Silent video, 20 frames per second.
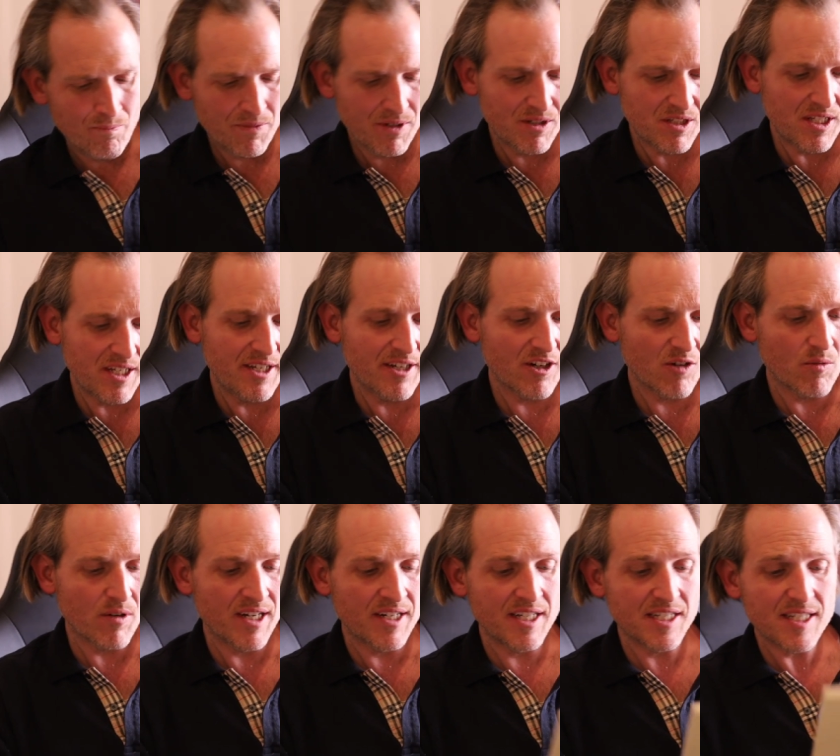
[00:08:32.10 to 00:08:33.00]
you see here,
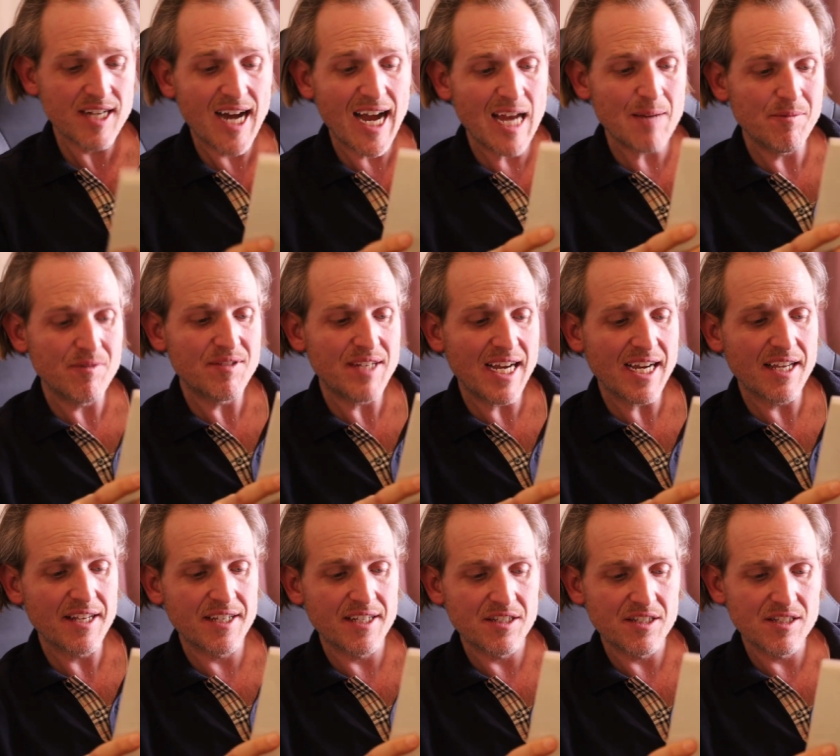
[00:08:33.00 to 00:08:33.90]
we're in a time of
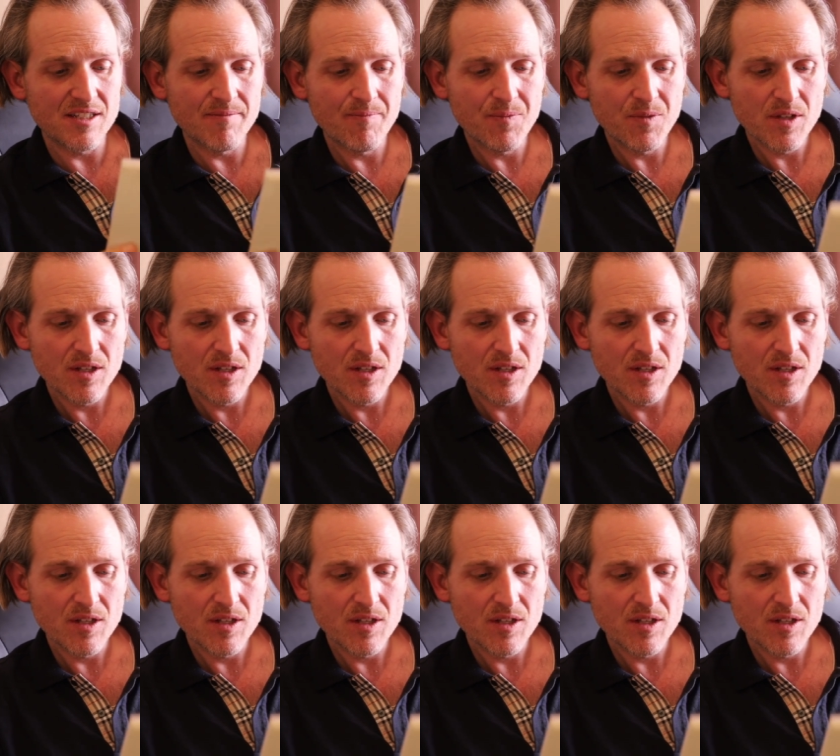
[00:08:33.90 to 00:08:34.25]
decadence.